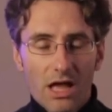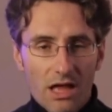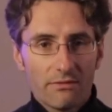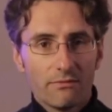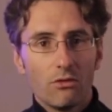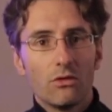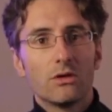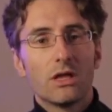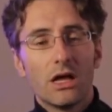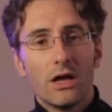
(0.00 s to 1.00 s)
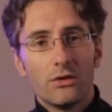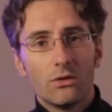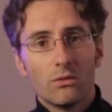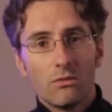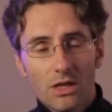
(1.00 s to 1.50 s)

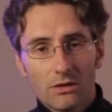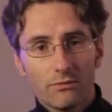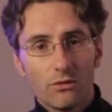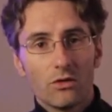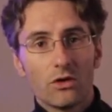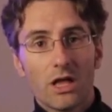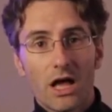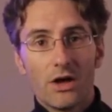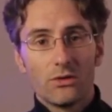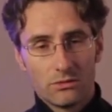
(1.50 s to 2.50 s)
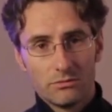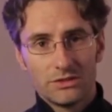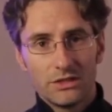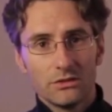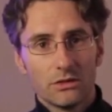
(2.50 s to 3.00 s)
avocado, avocado. Make
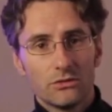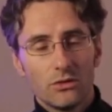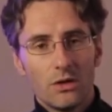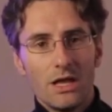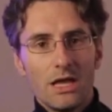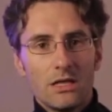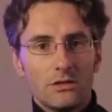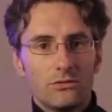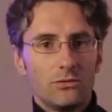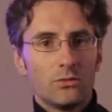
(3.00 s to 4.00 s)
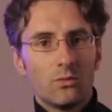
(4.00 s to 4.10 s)
sense? So let's do